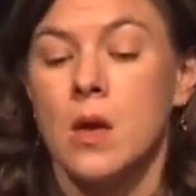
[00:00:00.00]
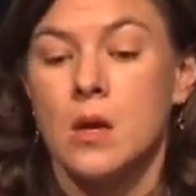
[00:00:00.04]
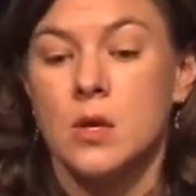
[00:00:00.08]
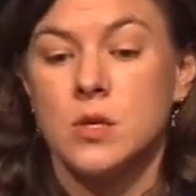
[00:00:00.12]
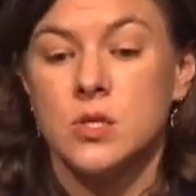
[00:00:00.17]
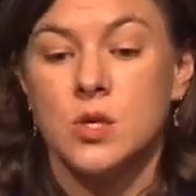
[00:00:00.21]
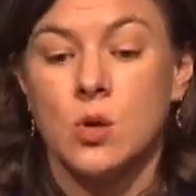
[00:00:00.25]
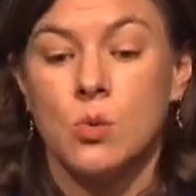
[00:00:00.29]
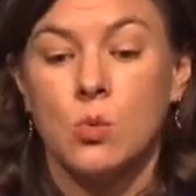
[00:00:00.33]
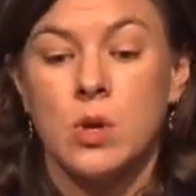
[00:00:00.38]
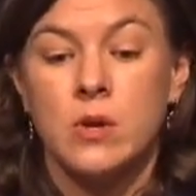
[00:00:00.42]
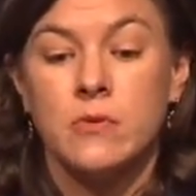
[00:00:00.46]

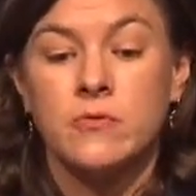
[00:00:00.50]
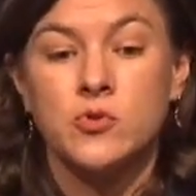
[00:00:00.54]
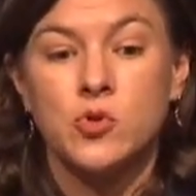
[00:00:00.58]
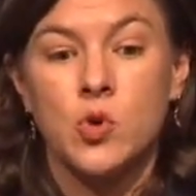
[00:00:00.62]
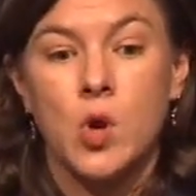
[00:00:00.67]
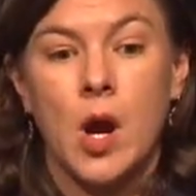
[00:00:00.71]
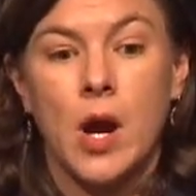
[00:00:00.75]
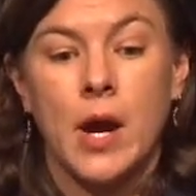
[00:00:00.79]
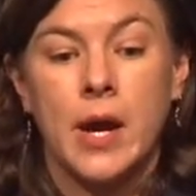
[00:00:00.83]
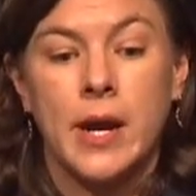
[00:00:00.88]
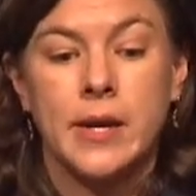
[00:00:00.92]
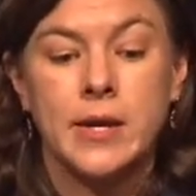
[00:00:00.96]
So we've
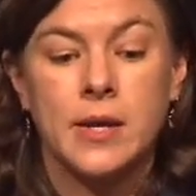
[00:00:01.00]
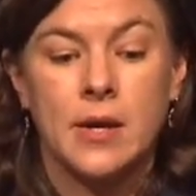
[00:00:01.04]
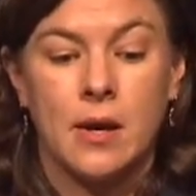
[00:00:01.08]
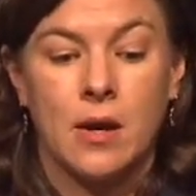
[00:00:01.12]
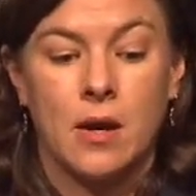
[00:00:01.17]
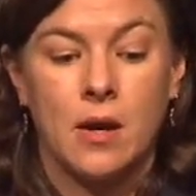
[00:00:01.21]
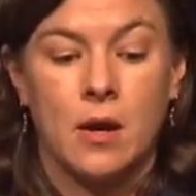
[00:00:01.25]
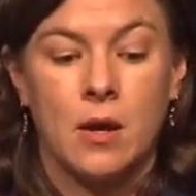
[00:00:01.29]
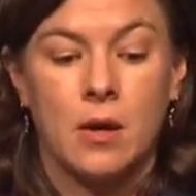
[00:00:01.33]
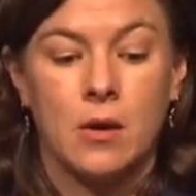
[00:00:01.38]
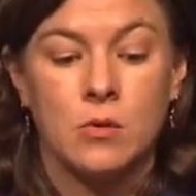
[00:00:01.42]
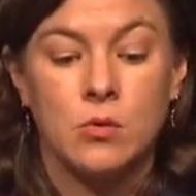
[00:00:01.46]
tried
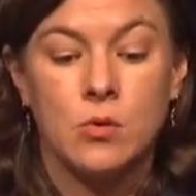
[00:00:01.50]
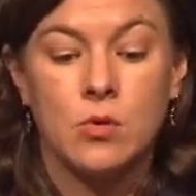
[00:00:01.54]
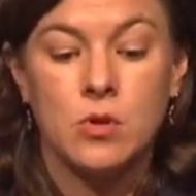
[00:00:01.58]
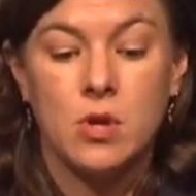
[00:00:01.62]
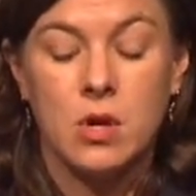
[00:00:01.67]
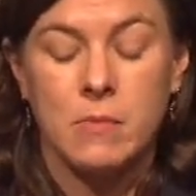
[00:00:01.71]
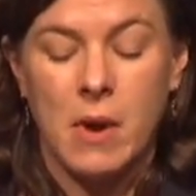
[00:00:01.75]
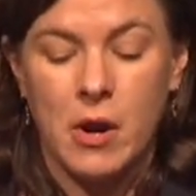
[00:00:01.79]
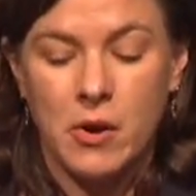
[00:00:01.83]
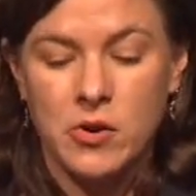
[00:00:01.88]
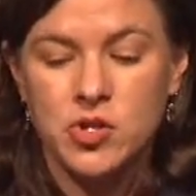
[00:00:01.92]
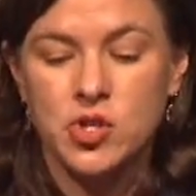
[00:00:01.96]
the
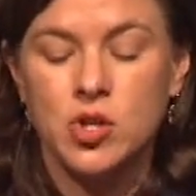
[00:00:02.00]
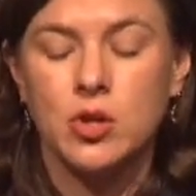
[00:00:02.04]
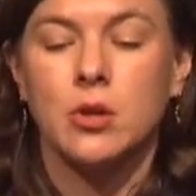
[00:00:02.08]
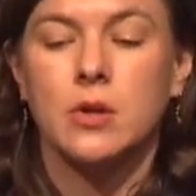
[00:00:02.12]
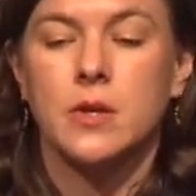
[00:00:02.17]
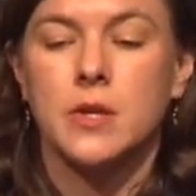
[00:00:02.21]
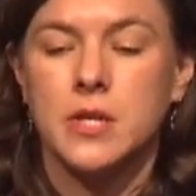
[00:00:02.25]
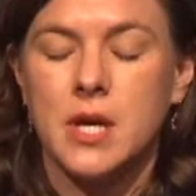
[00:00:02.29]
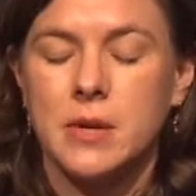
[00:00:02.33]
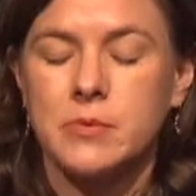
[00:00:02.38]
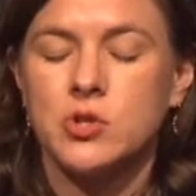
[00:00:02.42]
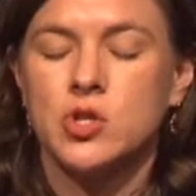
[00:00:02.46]
amount of sugar and
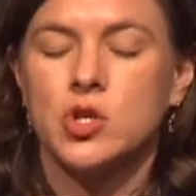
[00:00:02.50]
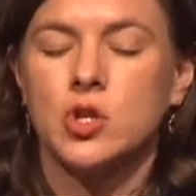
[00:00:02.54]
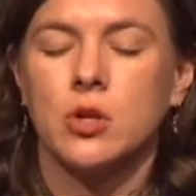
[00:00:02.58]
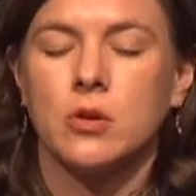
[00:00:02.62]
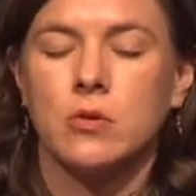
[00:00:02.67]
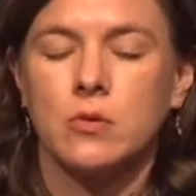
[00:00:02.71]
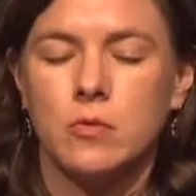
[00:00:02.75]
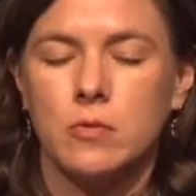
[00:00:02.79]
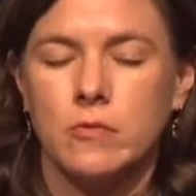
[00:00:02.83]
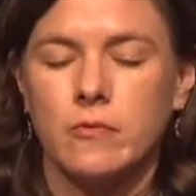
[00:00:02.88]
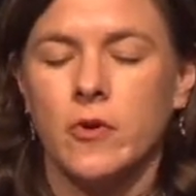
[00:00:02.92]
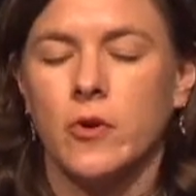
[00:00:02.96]
the types of sugar
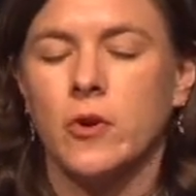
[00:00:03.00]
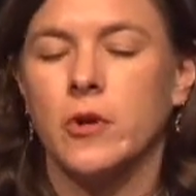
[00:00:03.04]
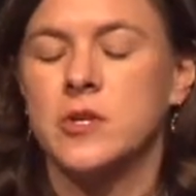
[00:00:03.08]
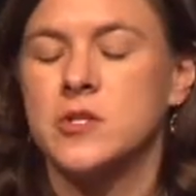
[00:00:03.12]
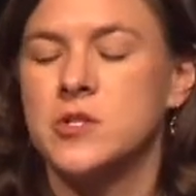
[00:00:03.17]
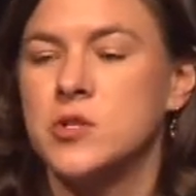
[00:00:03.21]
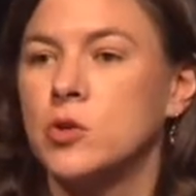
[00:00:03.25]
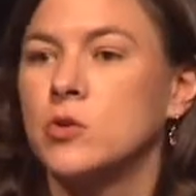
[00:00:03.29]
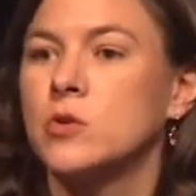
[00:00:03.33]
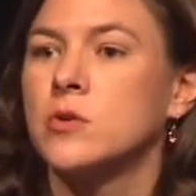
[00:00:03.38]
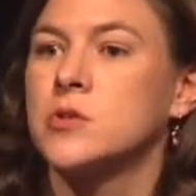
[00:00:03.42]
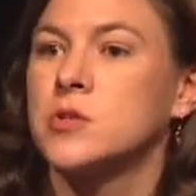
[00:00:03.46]
varying
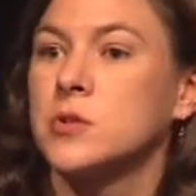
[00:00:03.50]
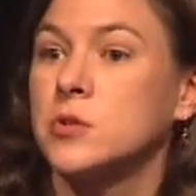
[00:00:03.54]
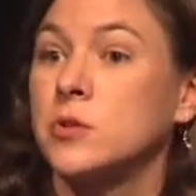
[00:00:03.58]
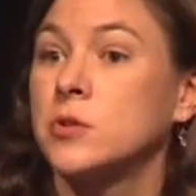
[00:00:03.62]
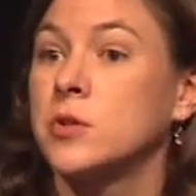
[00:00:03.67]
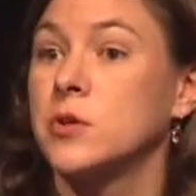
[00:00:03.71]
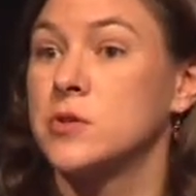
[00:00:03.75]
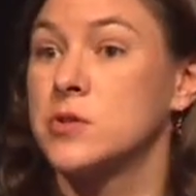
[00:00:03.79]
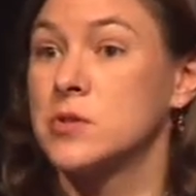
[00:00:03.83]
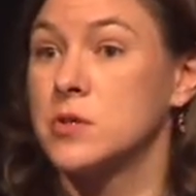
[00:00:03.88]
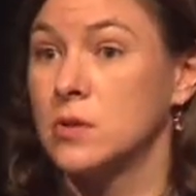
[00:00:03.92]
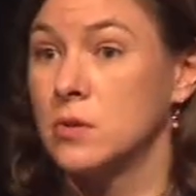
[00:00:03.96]
sucrose,
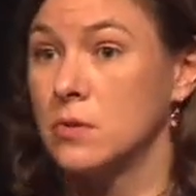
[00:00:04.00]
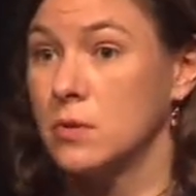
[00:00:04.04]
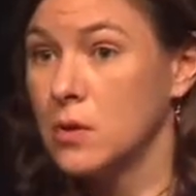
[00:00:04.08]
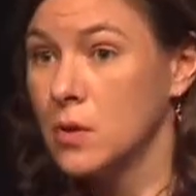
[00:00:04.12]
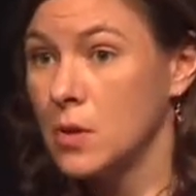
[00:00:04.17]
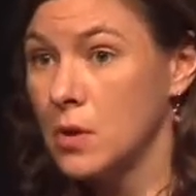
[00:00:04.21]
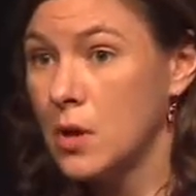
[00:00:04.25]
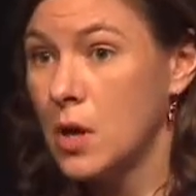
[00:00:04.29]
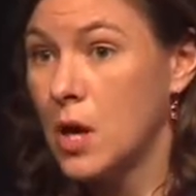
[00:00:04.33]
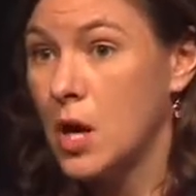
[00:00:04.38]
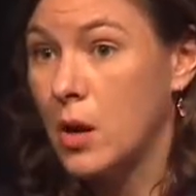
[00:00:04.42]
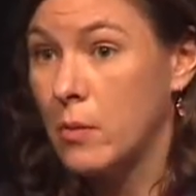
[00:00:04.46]
glucose,
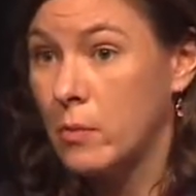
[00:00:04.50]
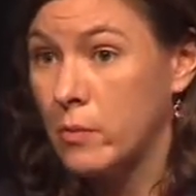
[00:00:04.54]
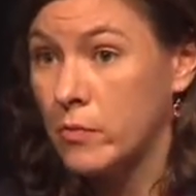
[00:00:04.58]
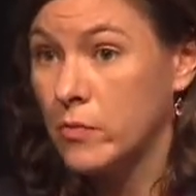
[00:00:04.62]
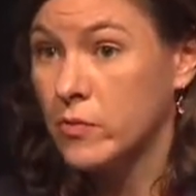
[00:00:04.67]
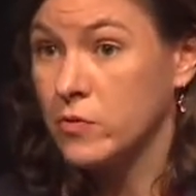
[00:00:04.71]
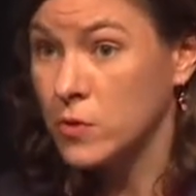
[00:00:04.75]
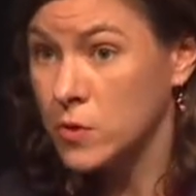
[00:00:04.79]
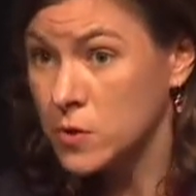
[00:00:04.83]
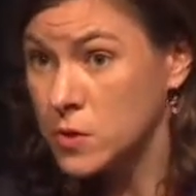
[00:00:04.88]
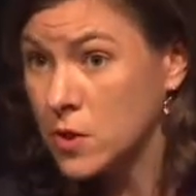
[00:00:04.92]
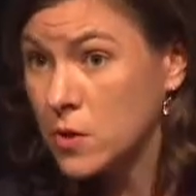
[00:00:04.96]

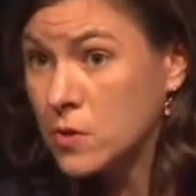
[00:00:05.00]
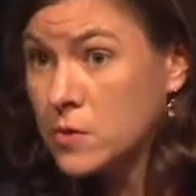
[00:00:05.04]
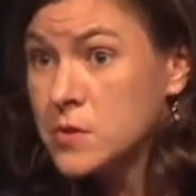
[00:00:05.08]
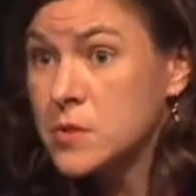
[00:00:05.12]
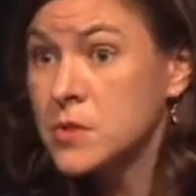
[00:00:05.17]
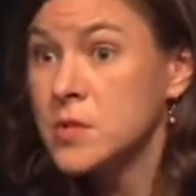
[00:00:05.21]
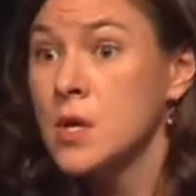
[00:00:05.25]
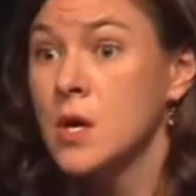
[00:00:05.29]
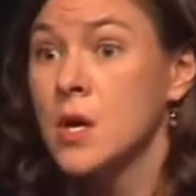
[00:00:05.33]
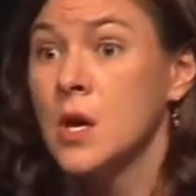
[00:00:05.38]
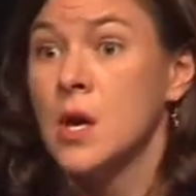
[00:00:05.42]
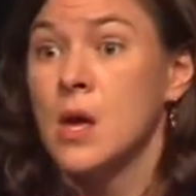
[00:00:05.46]

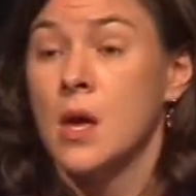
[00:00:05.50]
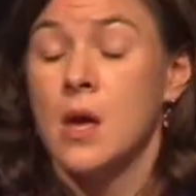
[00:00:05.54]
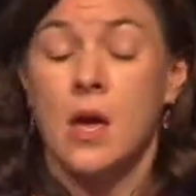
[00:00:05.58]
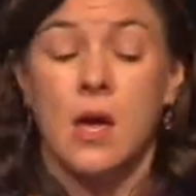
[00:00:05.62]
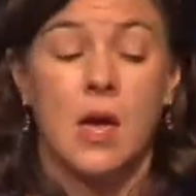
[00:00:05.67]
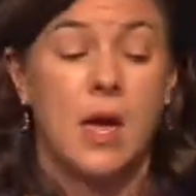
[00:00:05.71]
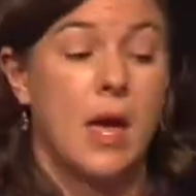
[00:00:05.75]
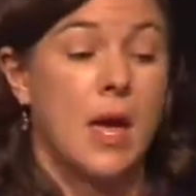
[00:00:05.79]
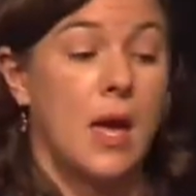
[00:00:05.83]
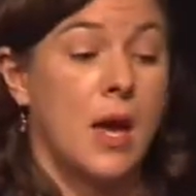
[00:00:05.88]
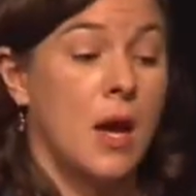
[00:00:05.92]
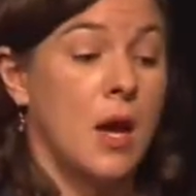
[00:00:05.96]
fructose,
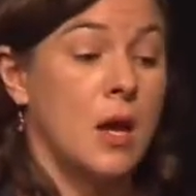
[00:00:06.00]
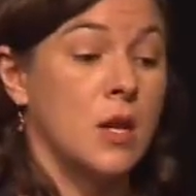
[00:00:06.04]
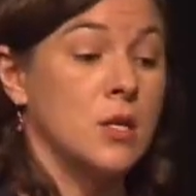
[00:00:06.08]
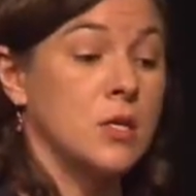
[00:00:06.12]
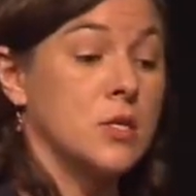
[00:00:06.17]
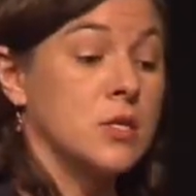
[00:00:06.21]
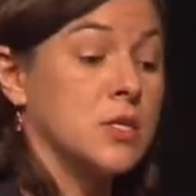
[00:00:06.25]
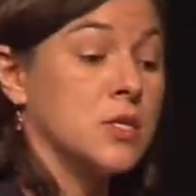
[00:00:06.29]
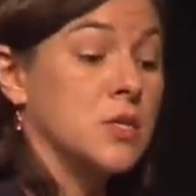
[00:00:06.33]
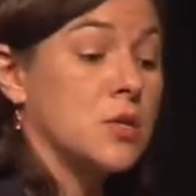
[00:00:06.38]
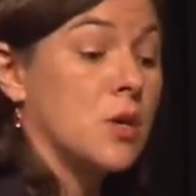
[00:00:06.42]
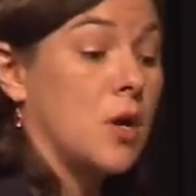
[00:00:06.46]

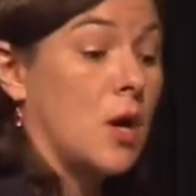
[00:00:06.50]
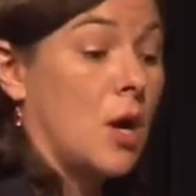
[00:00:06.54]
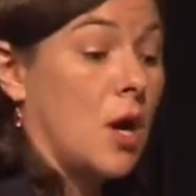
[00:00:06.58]
and